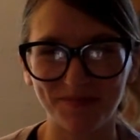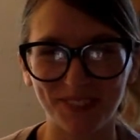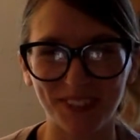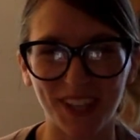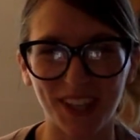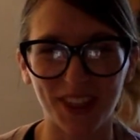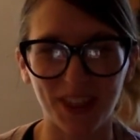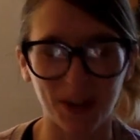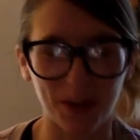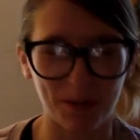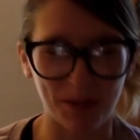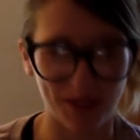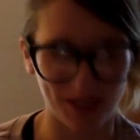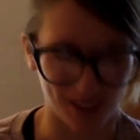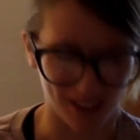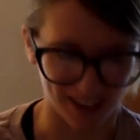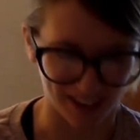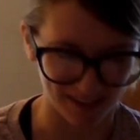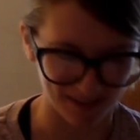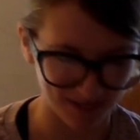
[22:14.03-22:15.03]
Let there be
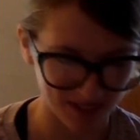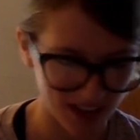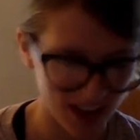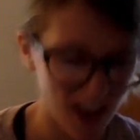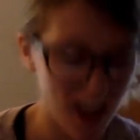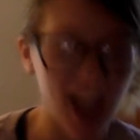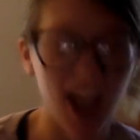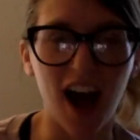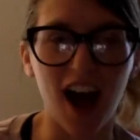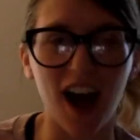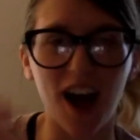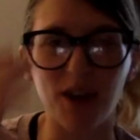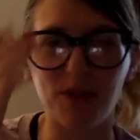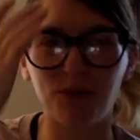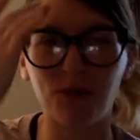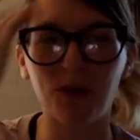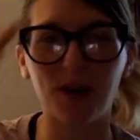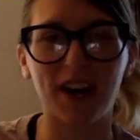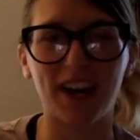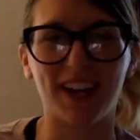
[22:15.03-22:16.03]
light.
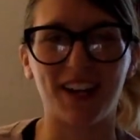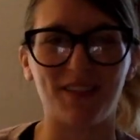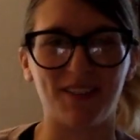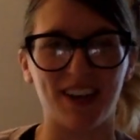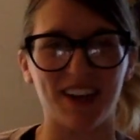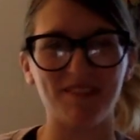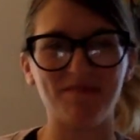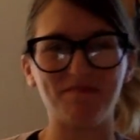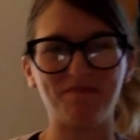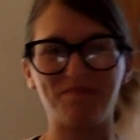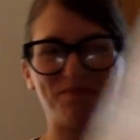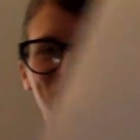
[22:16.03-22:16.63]
4, -8.